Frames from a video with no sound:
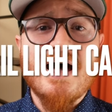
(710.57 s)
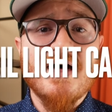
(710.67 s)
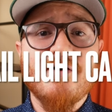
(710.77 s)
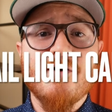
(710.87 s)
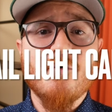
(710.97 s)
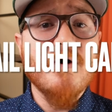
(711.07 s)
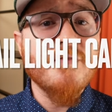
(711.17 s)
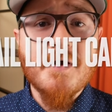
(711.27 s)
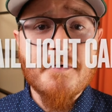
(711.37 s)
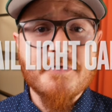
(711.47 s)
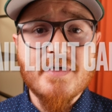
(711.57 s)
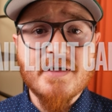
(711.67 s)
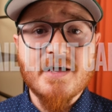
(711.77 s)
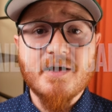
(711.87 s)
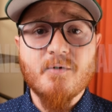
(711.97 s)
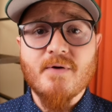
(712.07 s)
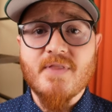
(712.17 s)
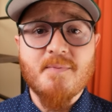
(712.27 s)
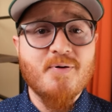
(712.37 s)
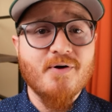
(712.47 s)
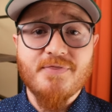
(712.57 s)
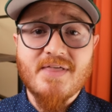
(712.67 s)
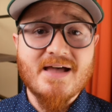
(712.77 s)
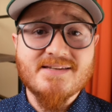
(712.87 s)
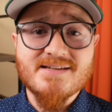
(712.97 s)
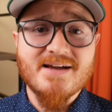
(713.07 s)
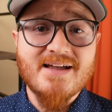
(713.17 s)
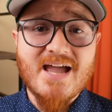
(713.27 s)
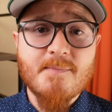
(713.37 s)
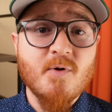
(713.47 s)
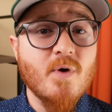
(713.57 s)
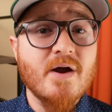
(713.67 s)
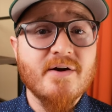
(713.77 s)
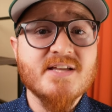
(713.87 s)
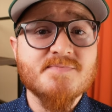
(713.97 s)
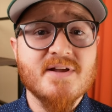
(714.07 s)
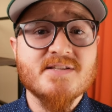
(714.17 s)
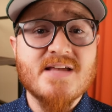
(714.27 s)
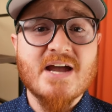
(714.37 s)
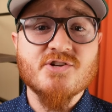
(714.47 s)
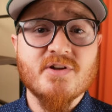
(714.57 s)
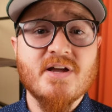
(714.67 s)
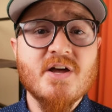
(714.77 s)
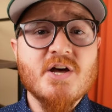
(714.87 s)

I don't know what they were thinking when they put that cable where it is, but it's actually